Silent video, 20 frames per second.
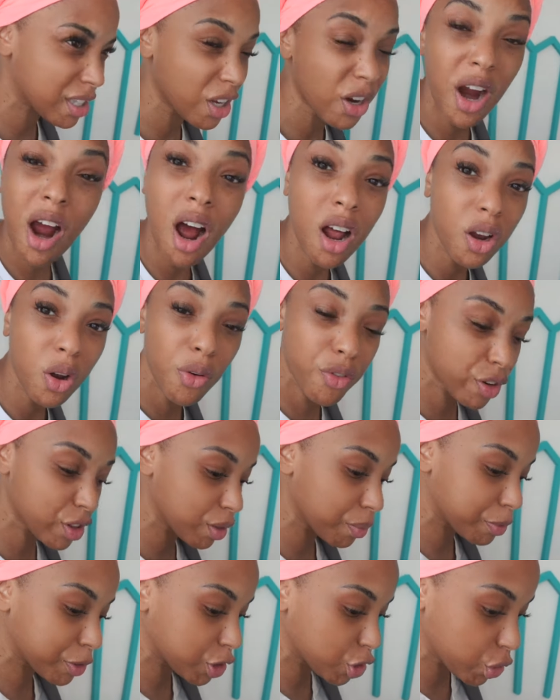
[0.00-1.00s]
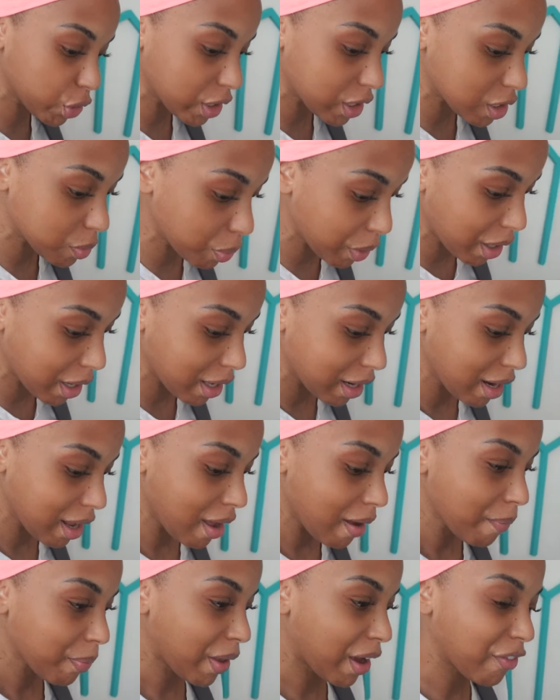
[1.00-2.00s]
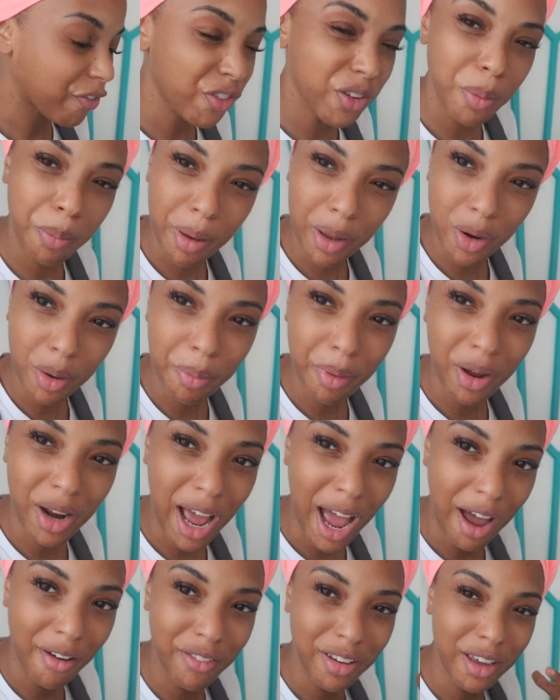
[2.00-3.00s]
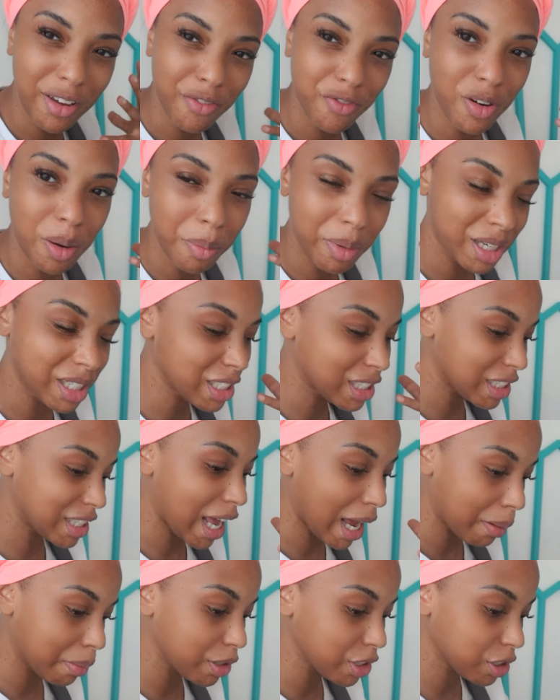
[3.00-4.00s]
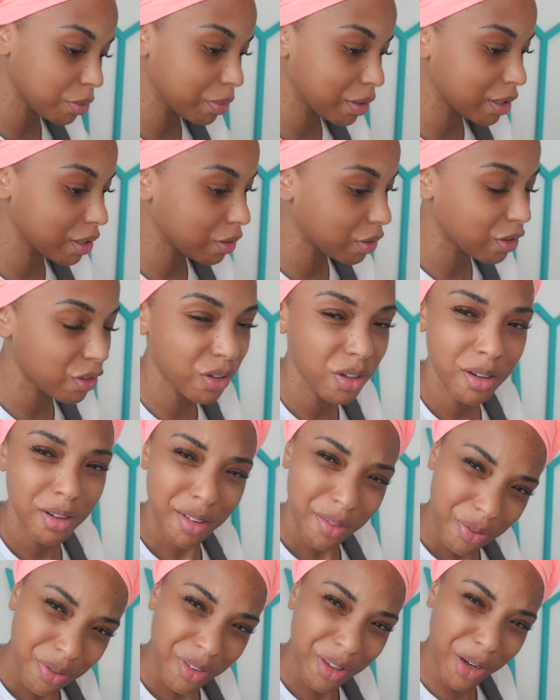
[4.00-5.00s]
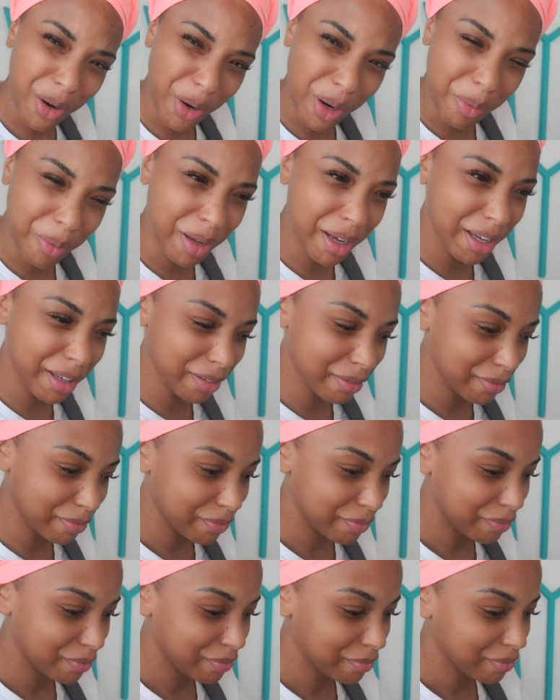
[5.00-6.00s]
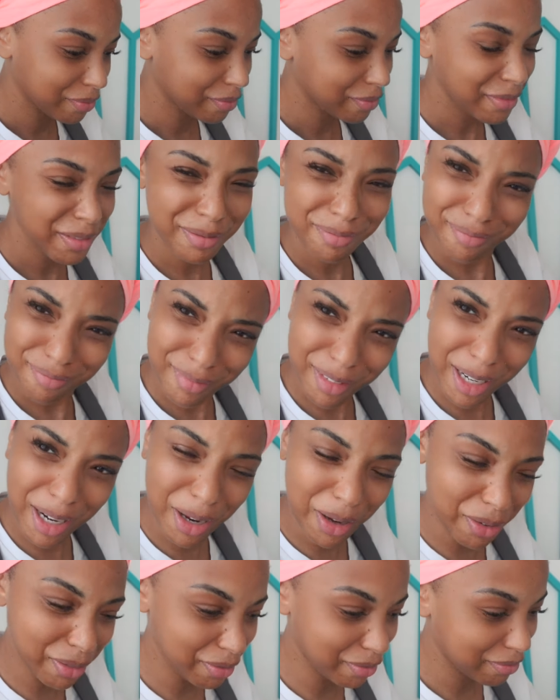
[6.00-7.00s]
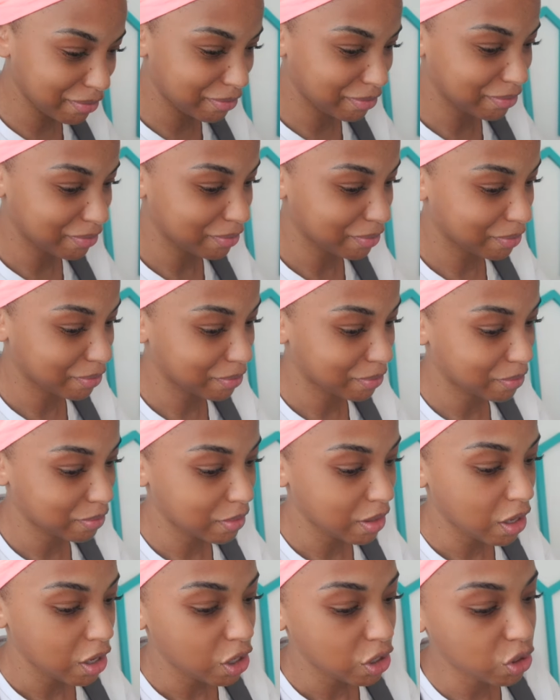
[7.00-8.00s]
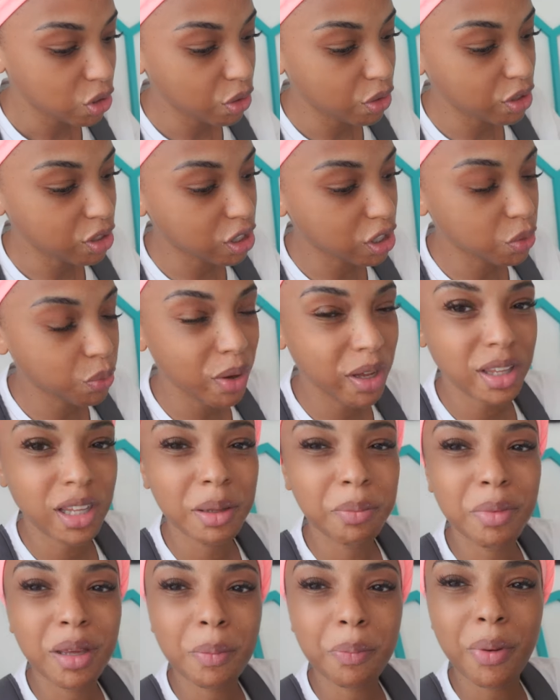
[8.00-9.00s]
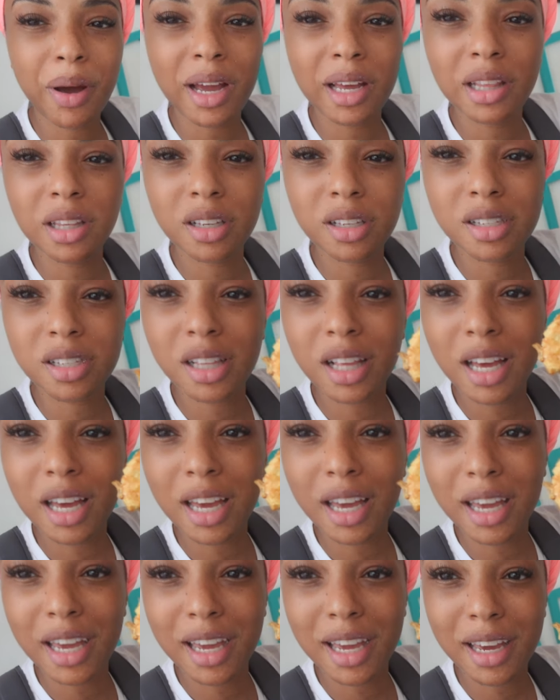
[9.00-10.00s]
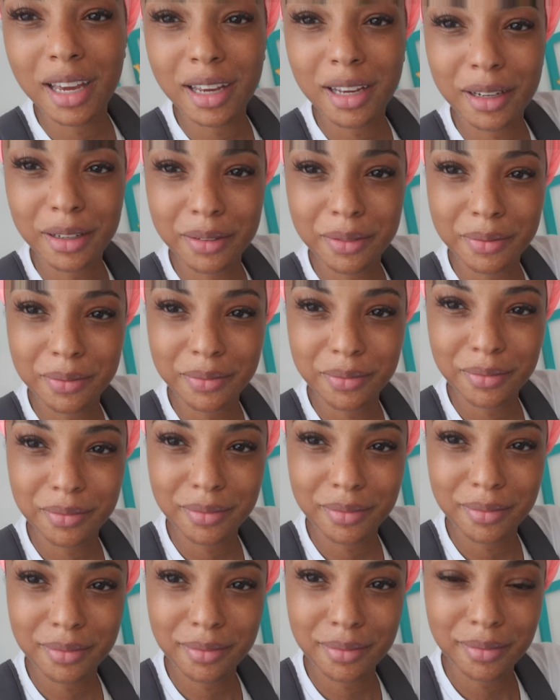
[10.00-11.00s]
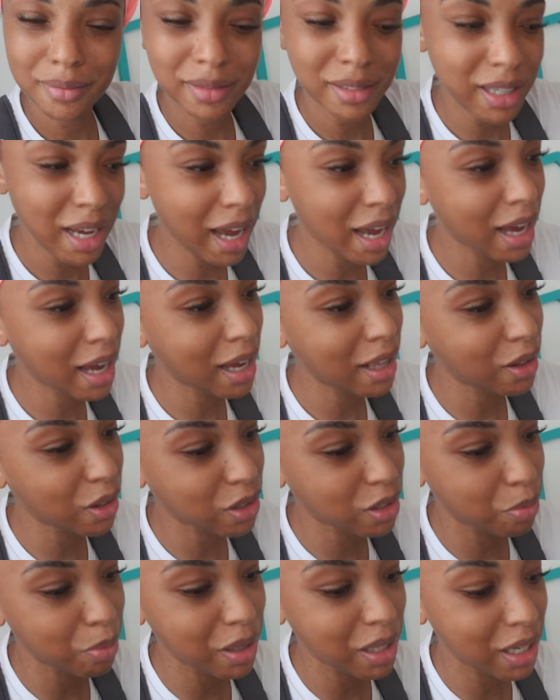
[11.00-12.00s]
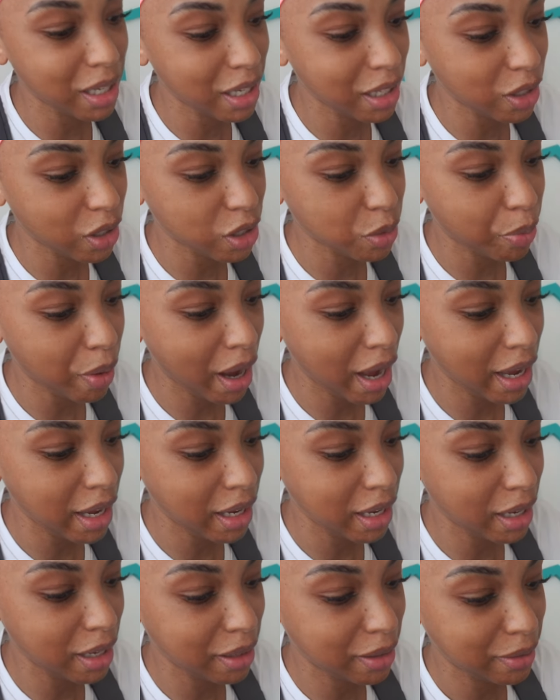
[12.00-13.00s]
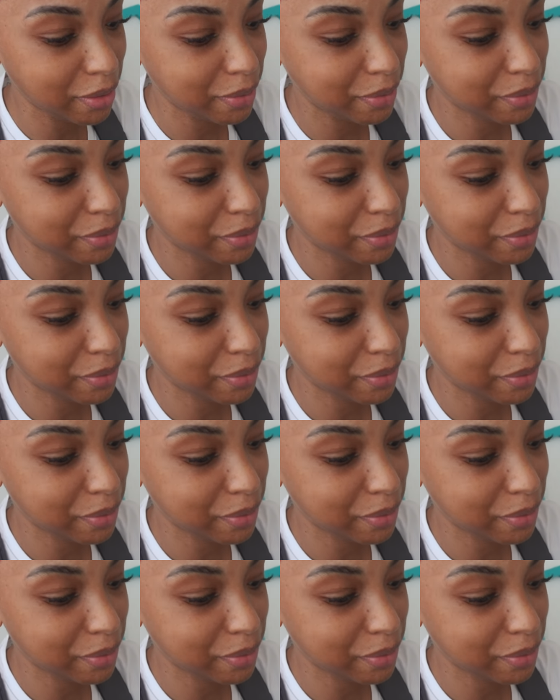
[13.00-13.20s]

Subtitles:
They're all over the streets, but I feel better about having it from an establishment. You know what I mean? You know? So this is what the meat pie looks like. Yeah, it looks meaty, looks pie-y.